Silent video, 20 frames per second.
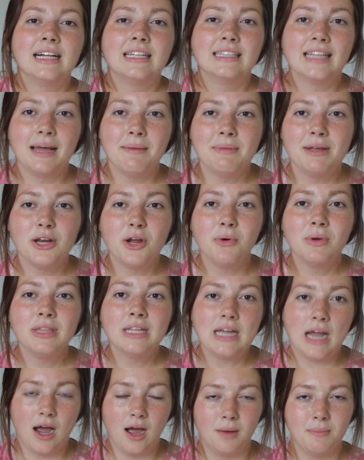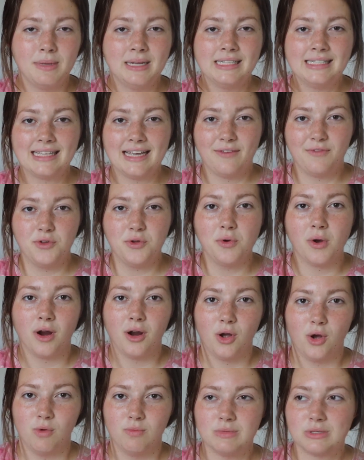Let me know in the comments if you
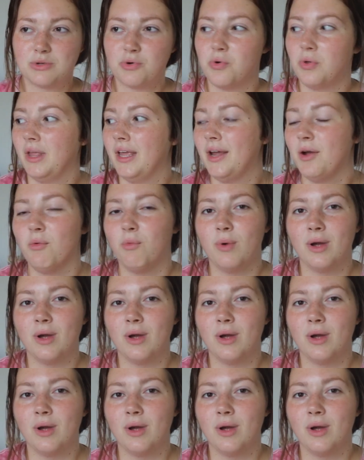are homeschooling.